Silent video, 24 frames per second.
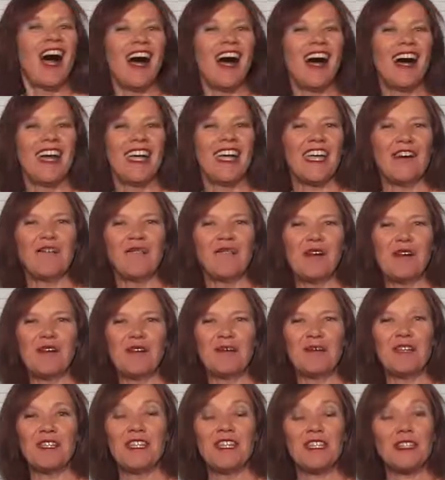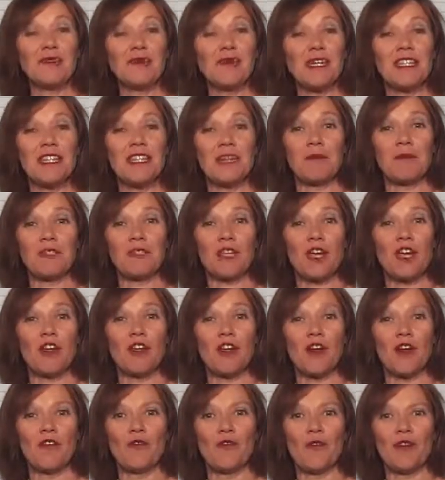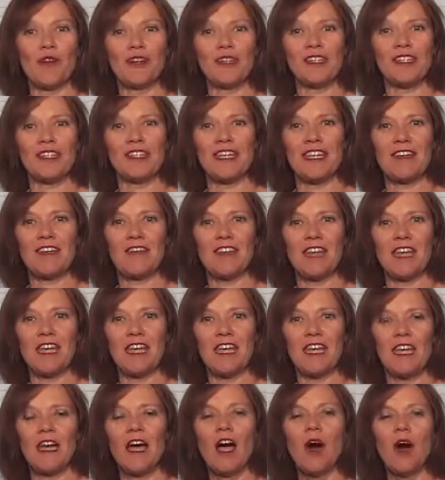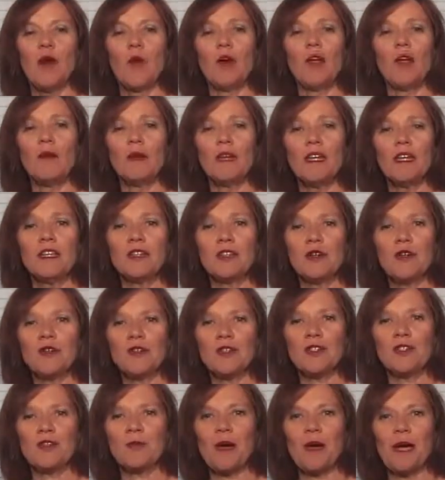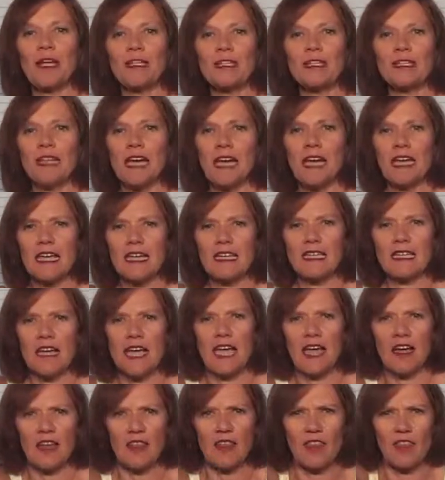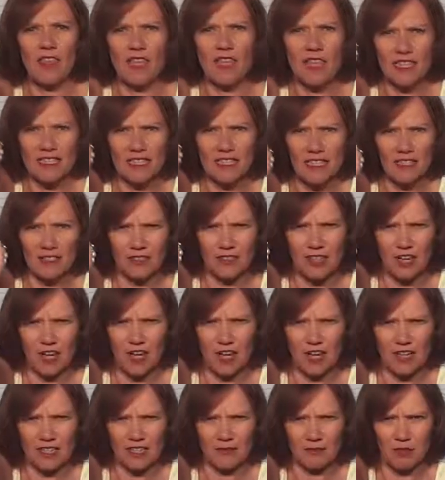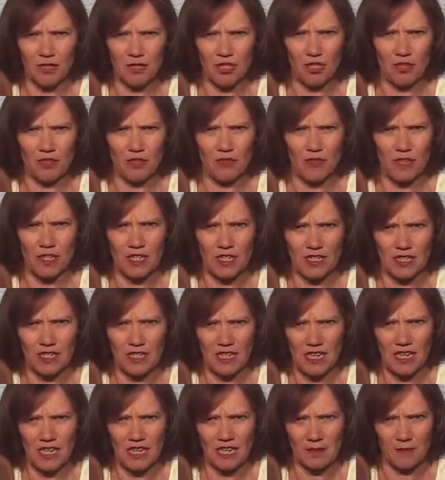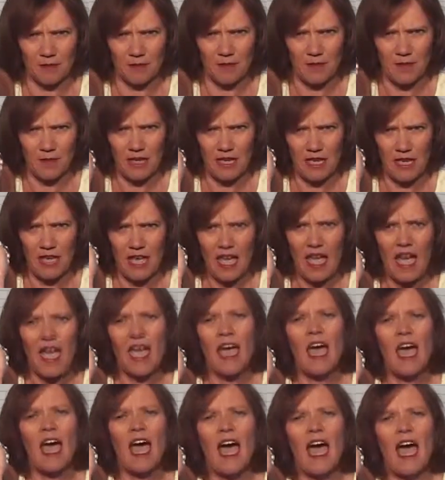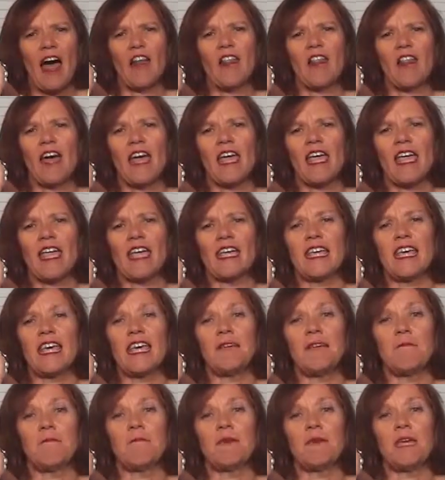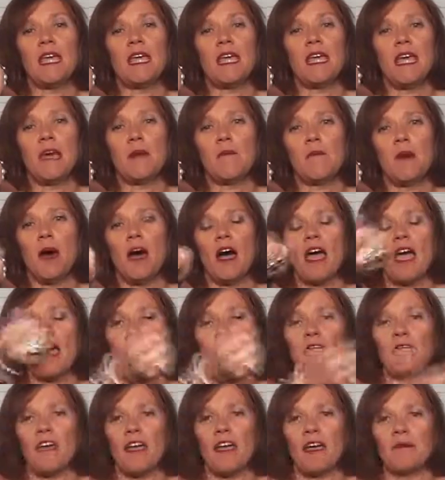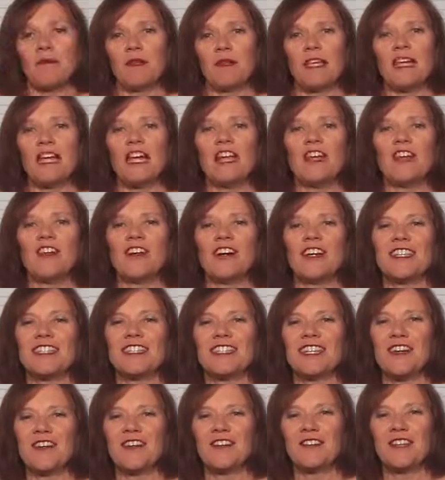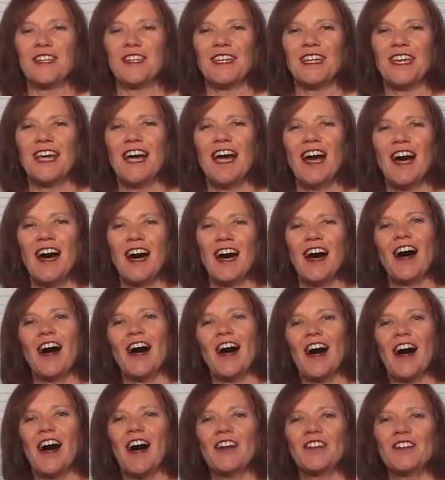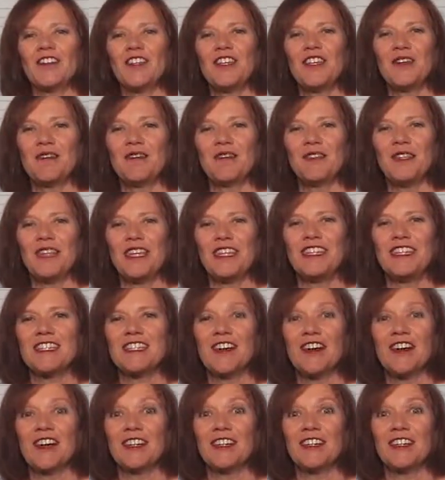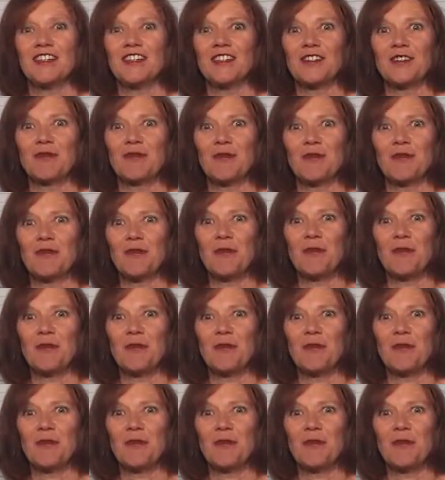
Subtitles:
Hi and welcome to this week's episode of Wellness TV. What I'm going to talk to you about today is how these little guys, I'm not sure if you can see them, how they keep me and my family nice and healthy. I'll see you on the inside and I'll tell you more